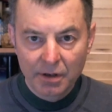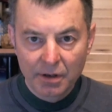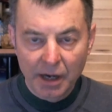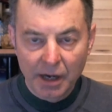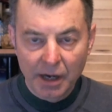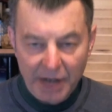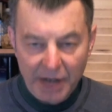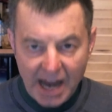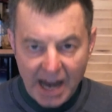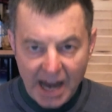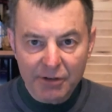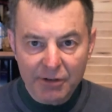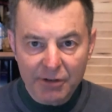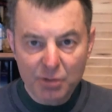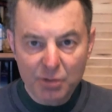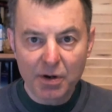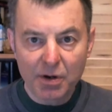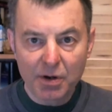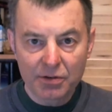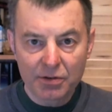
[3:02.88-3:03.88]
I'm an
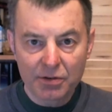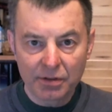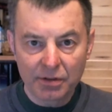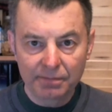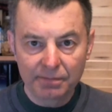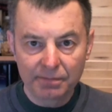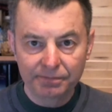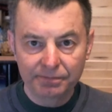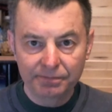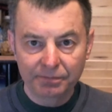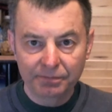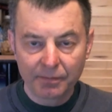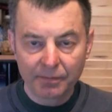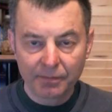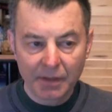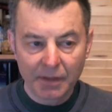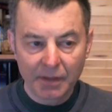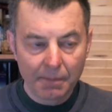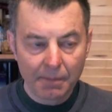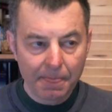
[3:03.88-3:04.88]
average person.
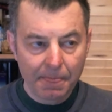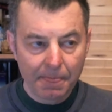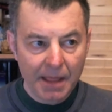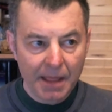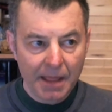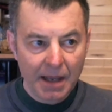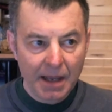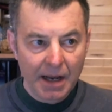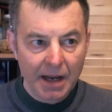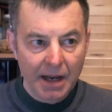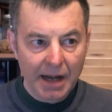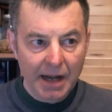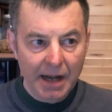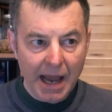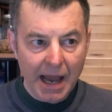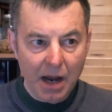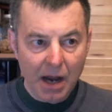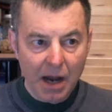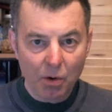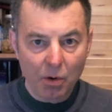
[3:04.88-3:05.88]

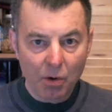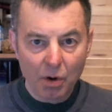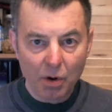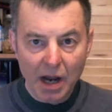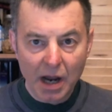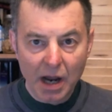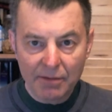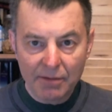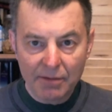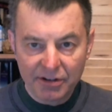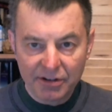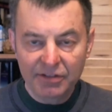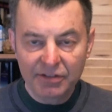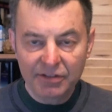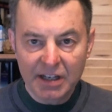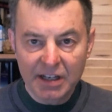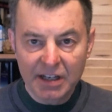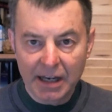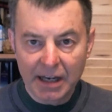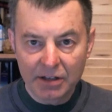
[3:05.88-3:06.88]
Now, I'm
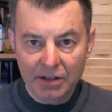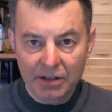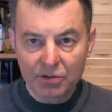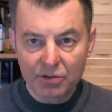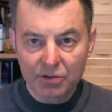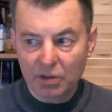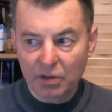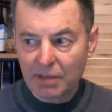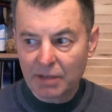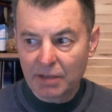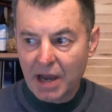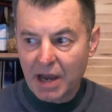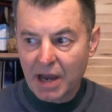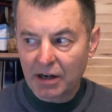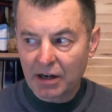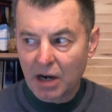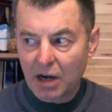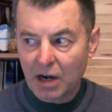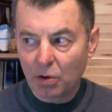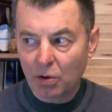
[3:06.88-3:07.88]
58. Doesn't really
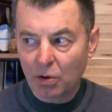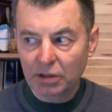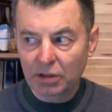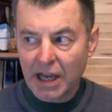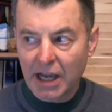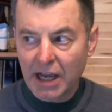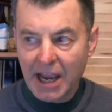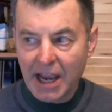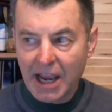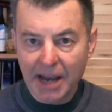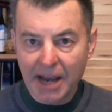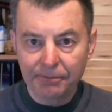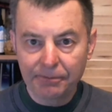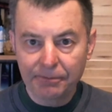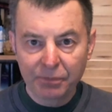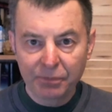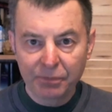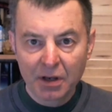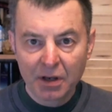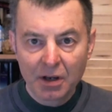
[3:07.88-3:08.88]
matter how old I am.
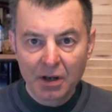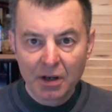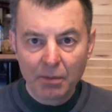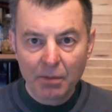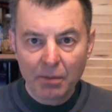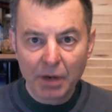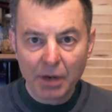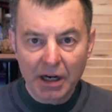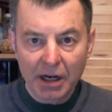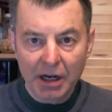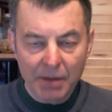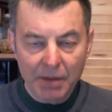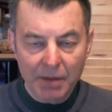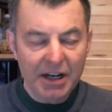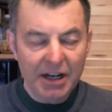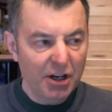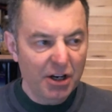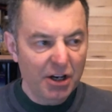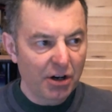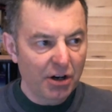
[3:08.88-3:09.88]
But
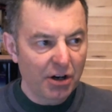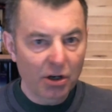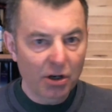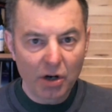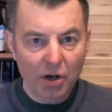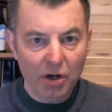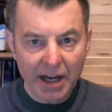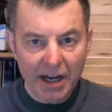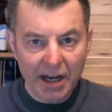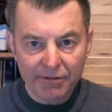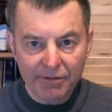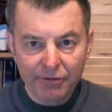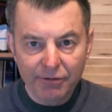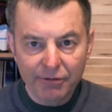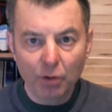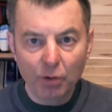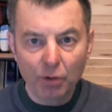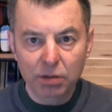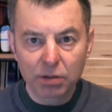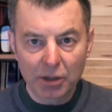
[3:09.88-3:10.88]
about a year ago, I had a
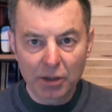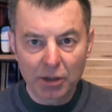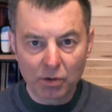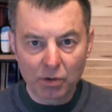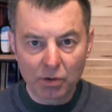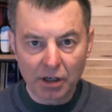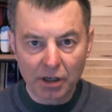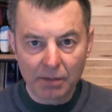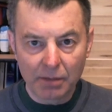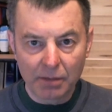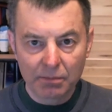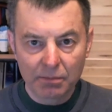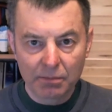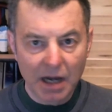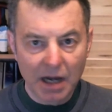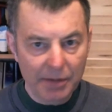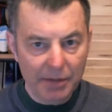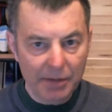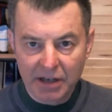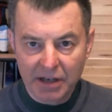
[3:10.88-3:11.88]
full blood workup.
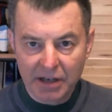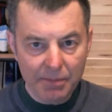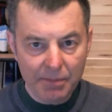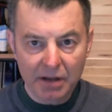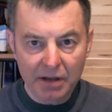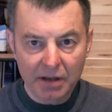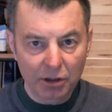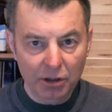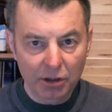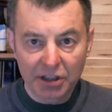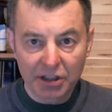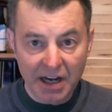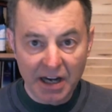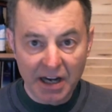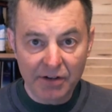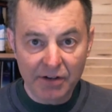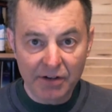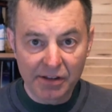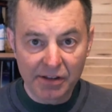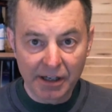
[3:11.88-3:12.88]
I mean, they looked at
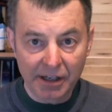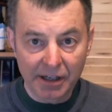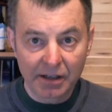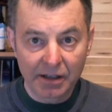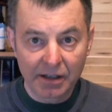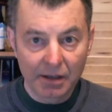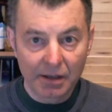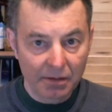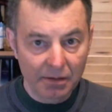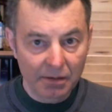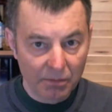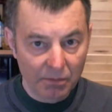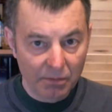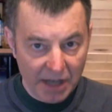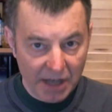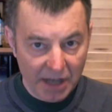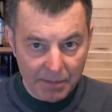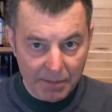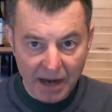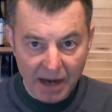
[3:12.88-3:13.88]
everything.
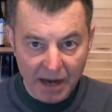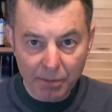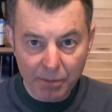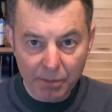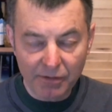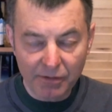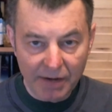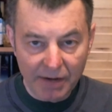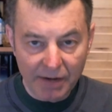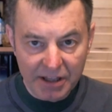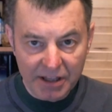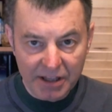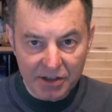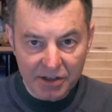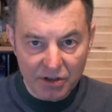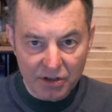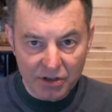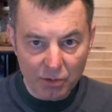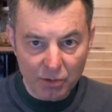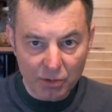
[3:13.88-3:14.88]
Came back perfect. Everything's
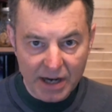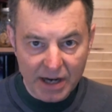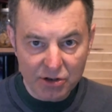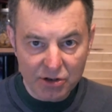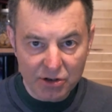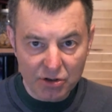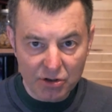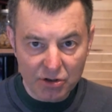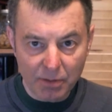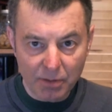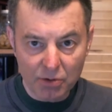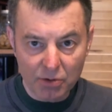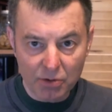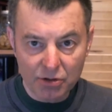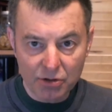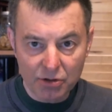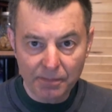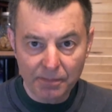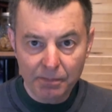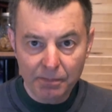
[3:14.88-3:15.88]
in the range it's supposed
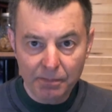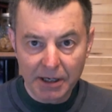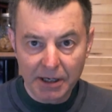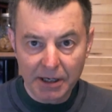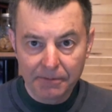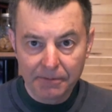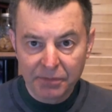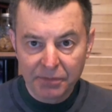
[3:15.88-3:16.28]
to be.